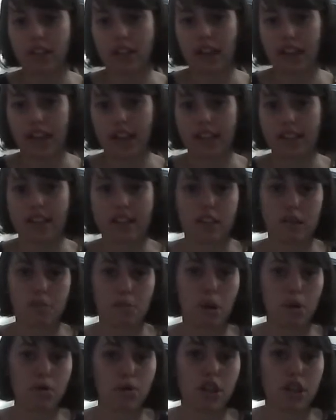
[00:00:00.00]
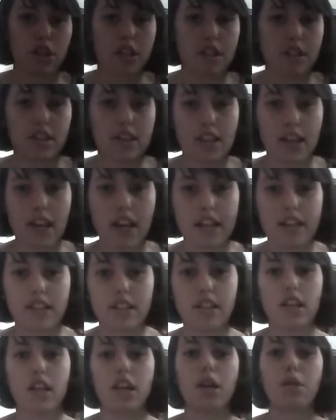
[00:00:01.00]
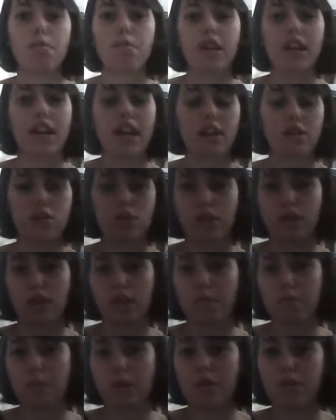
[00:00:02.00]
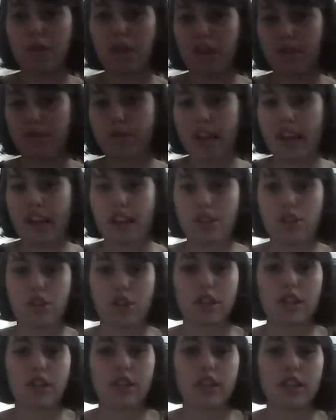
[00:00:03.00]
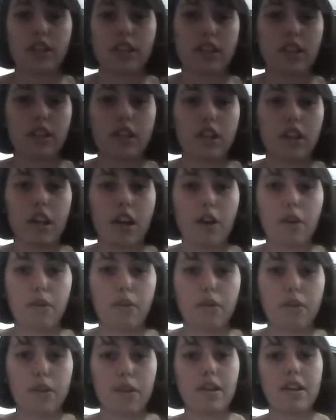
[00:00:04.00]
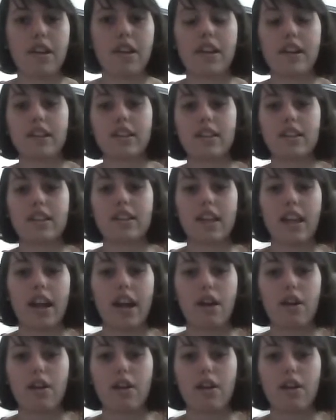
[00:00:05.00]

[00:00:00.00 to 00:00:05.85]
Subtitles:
I guess, his emotions and bringing out sort of the beauty of nature, and you know, and